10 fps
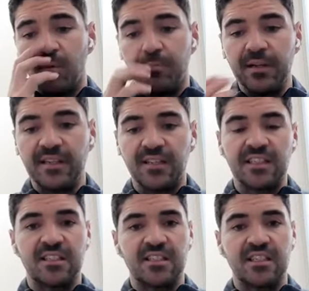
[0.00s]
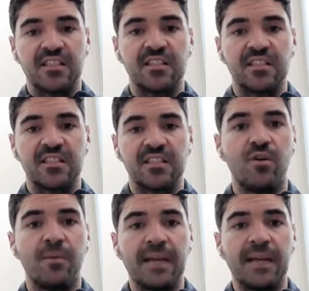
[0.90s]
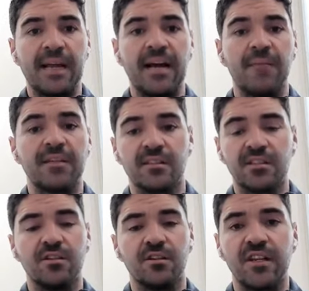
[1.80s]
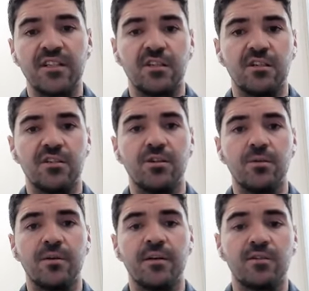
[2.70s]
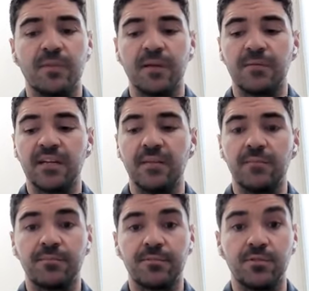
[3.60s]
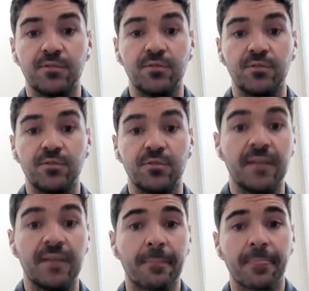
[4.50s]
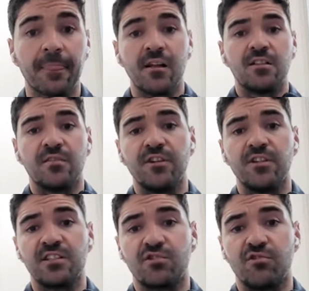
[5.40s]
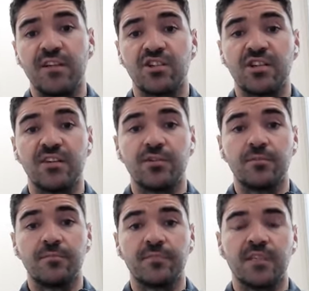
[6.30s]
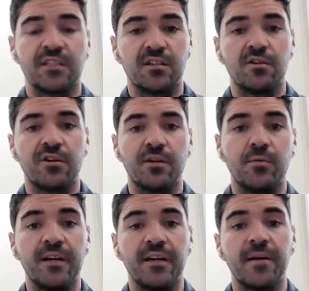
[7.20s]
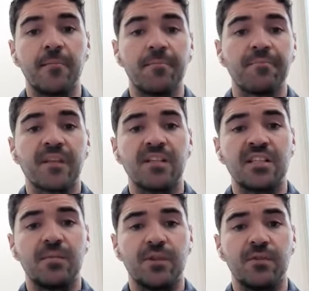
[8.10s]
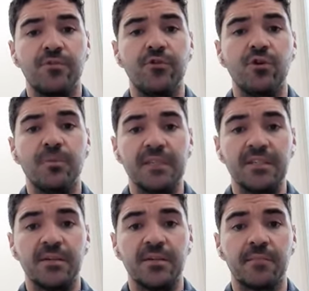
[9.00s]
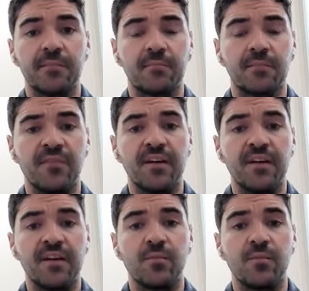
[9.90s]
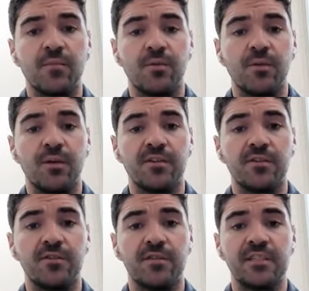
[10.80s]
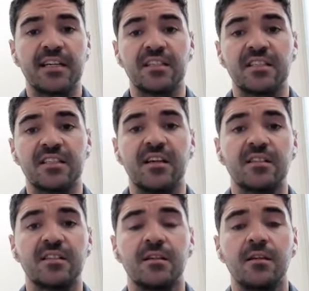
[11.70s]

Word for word: But building consistency is essentially forming a habit, and there's certain things that you can do in order to be able to help do that. So the first is to create a schedule, is to look at your week see what you're normally doing and find a window where you can do this exercise.